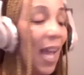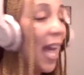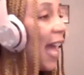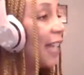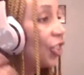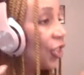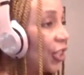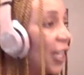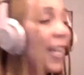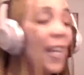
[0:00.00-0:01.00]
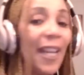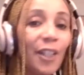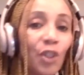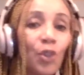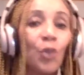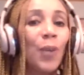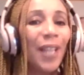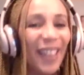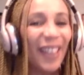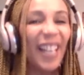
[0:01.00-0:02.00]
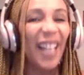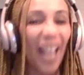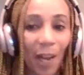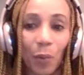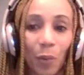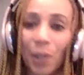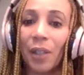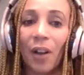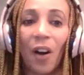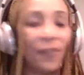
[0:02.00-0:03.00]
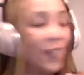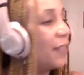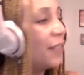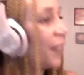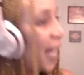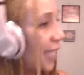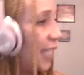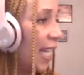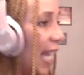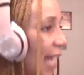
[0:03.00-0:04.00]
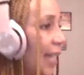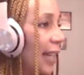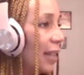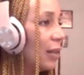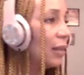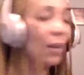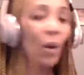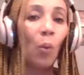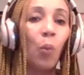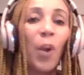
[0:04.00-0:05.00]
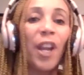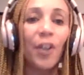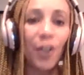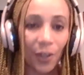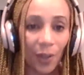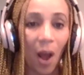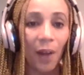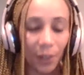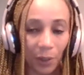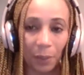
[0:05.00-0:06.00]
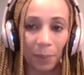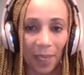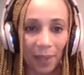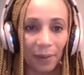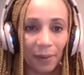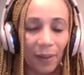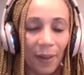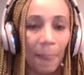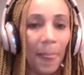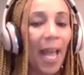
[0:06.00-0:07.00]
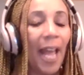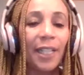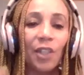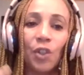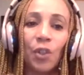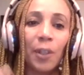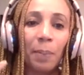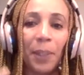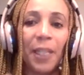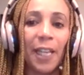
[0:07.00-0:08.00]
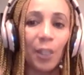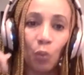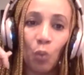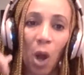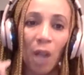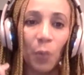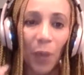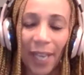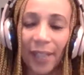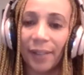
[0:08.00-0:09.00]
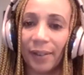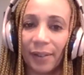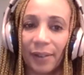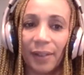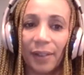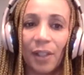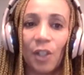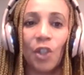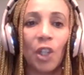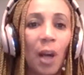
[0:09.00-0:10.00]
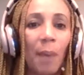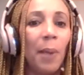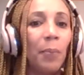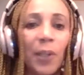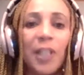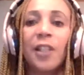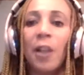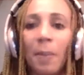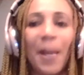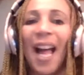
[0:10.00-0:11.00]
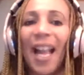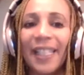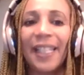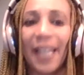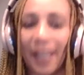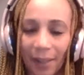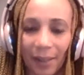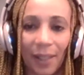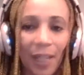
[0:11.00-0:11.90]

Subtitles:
And she is doing the legwork of investigating where her daughter could be. And it took the police 1 week to come up with some idea.